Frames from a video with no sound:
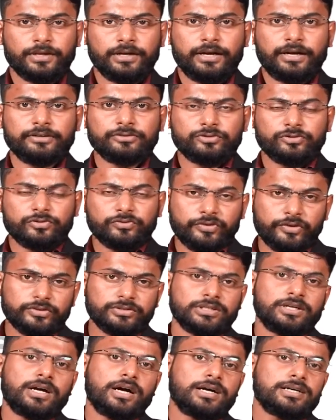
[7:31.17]
And for
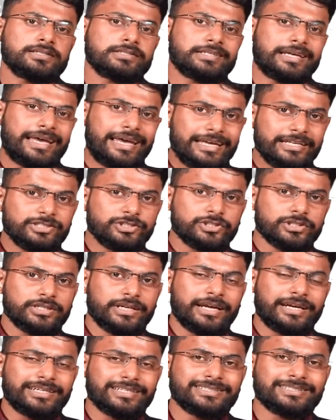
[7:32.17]
the car's engine,
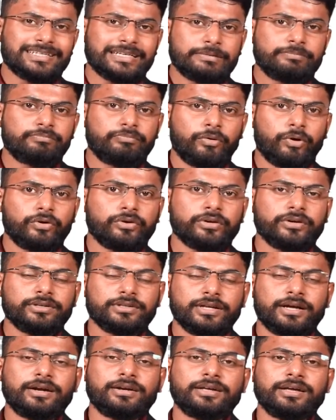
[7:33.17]
it is important
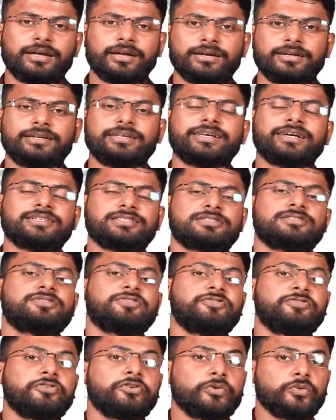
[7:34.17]
that it gets
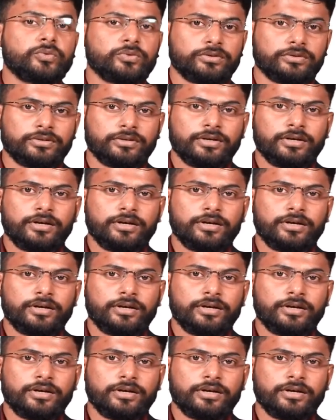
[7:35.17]
fuel.